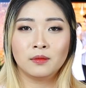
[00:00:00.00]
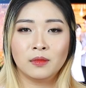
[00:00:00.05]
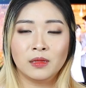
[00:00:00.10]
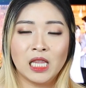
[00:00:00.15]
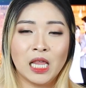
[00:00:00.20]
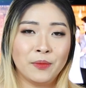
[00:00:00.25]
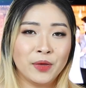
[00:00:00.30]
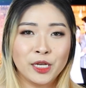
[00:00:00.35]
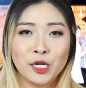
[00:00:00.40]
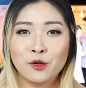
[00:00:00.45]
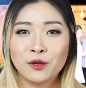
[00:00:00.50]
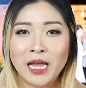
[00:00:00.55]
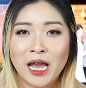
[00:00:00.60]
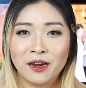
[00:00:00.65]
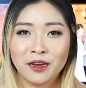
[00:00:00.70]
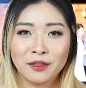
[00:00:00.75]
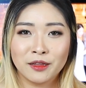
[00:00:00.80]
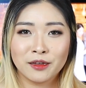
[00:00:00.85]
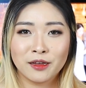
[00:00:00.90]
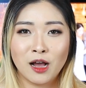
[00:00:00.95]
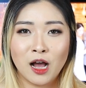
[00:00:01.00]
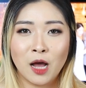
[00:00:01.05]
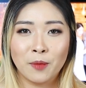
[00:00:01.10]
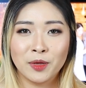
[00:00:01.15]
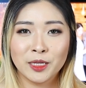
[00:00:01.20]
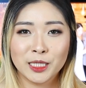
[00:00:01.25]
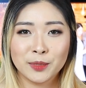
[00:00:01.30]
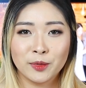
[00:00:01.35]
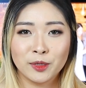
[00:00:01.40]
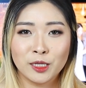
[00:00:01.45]
Let me know down in the
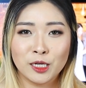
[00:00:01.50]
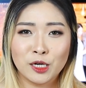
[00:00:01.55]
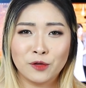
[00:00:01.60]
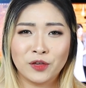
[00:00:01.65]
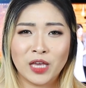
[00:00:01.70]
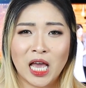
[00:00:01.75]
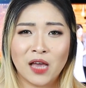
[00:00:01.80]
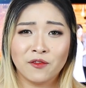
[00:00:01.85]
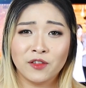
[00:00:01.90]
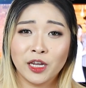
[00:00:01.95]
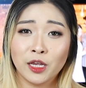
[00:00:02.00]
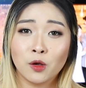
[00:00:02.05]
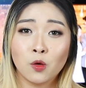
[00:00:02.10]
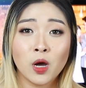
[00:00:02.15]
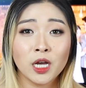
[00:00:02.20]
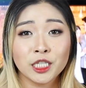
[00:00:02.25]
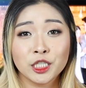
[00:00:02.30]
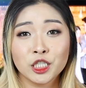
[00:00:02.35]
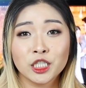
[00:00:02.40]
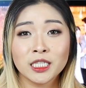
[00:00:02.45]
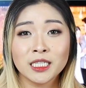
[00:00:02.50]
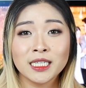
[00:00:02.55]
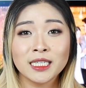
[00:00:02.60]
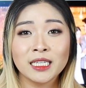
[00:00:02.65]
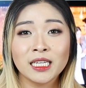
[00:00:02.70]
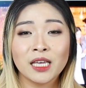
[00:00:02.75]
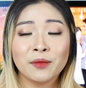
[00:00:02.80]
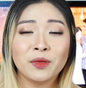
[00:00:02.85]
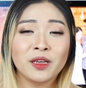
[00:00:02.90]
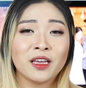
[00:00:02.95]
comments below if you have any
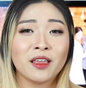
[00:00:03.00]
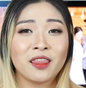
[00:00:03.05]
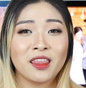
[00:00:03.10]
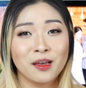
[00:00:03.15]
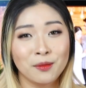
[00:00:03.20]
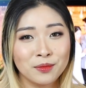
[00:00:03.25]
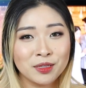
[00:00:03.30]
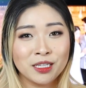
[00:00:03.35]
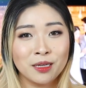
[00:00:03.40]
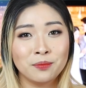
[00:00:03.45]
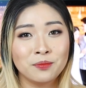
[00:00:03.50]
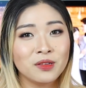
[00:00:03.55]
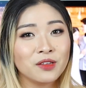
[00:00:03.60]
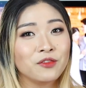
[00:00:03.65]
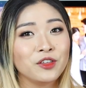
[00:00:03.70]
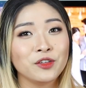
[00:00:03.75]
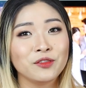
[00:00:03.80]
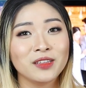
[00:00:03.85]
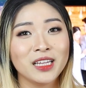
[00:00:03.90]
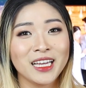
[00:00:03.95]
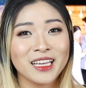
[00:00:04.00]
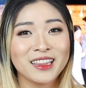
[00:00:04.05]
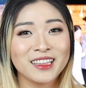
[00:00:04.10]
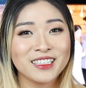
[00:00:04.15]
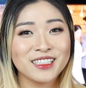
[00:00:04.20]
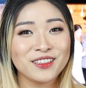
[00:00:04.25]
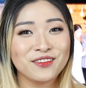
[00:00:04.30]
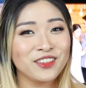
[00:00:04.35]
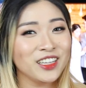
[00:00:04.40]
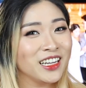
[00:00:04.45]
questions. Give me a thumbs up if you like
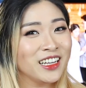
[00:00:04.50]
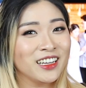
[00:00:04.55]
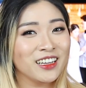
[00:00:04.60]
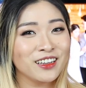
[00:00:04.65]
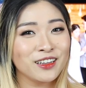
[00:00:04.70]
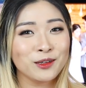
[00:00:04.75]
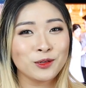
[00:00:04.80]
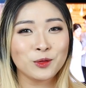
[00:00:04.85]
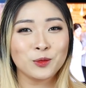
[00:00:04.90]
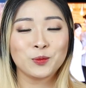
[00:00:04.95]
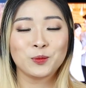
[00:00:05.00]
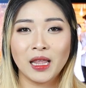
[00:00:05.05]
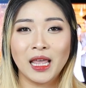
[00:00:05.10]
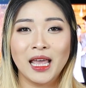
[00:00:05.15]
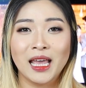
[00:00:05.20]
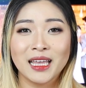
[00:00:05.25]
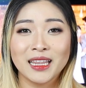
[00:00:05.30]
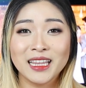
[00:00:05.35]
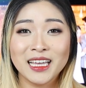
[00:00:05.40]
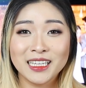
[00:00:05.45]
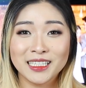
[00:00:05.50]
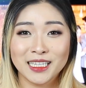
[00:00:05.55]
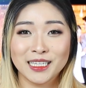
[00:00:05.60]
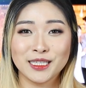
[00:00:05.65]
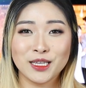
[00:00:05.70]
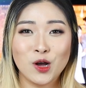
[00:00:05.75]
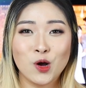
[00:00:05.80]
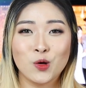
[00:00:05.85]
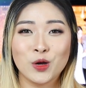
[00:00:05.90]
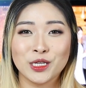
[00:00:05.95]
this video. Thanks
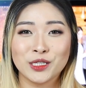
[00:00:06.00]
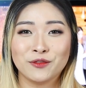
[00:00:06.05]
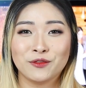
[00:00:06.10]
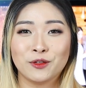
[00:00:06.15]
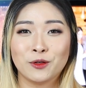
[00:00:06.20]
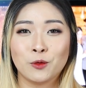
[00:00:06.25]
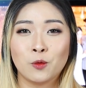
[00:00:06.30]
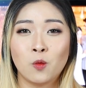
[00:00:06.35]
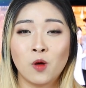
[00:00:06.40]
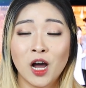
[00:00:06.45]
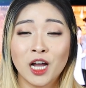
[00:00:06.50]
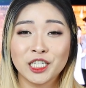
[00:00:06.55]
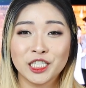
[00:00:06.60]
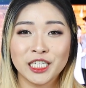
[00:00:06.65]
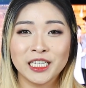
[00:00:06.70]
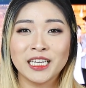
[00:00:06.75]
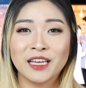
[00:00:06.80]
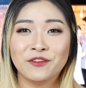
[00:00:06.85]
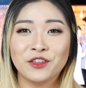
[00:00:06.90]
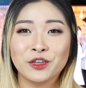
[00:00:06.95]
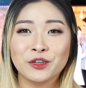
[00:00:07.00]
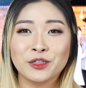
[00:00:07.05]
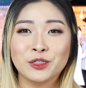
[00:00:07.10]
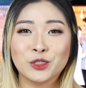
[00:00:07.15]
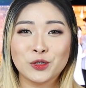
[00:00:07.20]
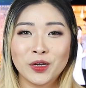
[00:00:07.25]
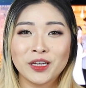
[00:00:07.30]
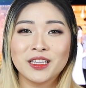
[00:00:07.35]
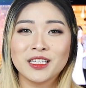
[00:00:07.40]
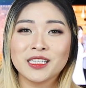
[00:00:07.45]
as always for watching. If you
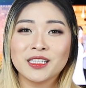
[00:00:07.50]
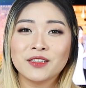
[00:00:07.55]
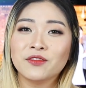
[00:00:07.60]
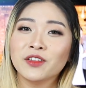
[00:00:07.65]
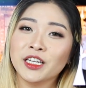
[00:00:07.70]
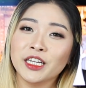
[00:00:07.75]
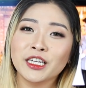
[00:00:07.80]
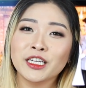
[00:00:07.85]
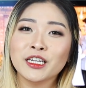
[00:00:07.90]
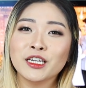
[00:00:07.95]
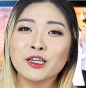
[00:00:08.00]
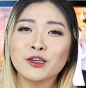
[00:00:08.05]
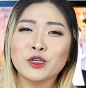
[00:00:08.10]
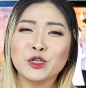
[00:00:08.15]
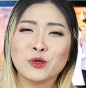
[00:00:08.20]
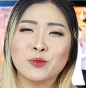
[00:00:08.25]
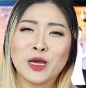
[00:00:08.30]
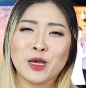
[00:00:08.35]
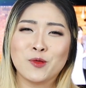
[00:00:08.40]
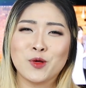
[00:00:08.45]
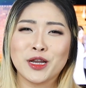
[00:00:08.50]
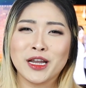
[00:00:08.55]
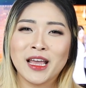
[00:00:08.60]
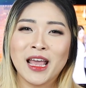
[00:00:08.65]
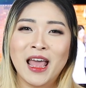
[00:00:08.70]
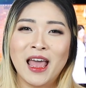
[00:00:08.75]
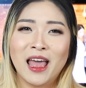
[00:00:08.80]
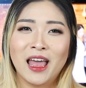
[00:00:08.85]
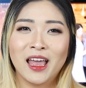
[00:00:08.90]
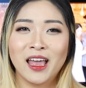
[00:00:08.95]
enjoyed this video, you might want to
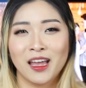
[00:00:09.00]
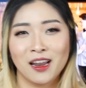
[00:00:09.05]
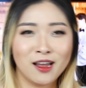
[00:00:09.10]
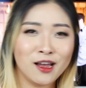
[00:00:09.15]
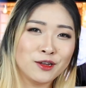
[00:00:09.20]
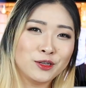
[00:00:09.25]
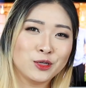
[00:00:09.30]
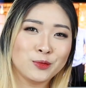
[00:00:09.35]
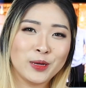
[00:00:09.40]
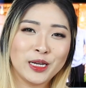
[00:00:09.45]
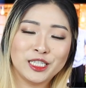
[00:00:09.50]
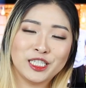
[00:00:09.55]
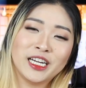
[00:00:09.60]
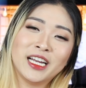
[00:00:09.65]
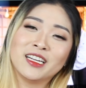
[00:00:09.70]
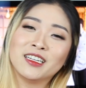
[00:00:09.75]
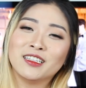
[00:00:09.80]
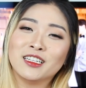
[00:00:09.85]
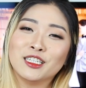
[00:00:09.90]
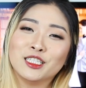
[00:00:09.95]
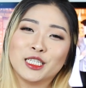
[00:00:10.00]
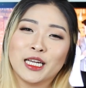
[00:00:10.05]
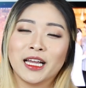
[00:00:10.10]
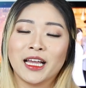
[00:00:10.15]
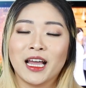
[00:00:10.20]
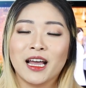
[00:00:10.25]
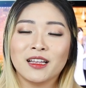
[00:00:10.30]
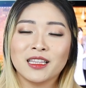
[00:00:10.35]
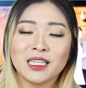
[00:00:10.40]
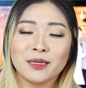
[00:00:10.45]
head on to my channel and check
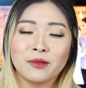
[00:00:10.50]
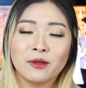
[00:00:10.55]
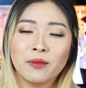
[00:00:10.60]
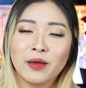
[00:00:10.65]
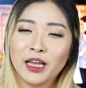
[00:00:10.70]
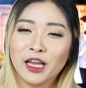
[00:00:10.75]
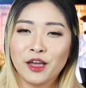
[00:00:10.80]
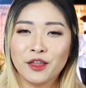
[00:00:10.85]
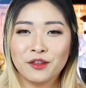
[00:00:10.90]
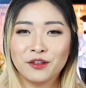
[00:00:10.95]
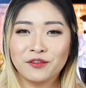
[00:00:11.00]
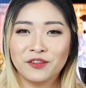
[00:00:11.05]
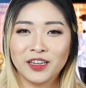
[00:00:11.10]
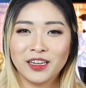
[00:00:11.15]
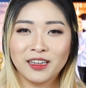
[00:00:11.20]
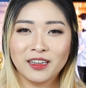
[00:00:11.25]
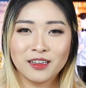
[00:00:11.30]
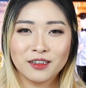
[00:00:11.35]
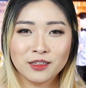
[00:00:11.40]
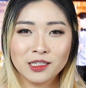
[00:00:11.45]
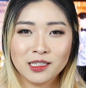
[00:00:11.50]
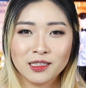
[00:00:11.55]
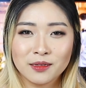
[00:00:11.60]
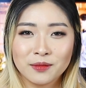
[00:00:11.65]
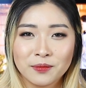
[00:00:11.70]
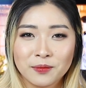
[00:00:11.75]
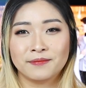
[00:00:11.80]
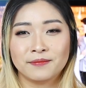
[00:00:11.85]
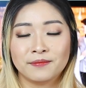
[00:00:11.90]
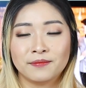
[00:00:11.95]
out some of my other videos.
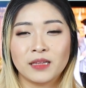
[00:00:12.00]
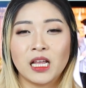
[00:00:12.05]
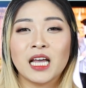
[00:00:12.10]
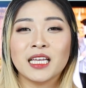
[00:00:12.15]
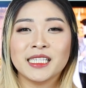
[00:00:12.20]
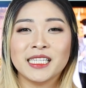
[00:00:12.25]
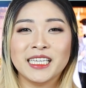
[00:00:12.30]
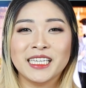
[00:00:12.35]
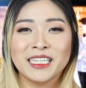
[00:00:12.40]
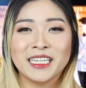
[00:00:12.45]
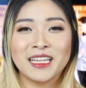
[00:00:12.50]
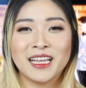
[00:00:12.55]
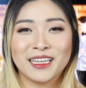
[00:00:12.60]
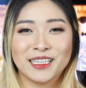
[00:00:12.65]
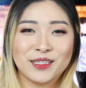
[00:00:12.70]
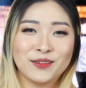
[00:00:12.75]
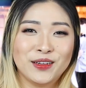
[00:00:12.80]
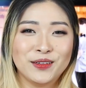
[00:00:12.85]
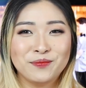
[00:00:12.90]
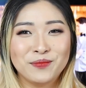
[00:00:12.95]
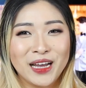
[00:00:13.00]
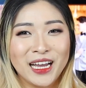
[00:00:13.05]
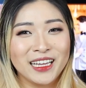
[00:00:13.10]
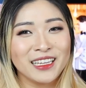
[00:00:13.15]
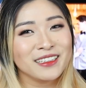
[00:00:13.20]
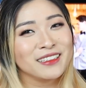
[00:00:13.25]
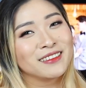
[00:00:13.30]
I'll see you in the next one. Bye.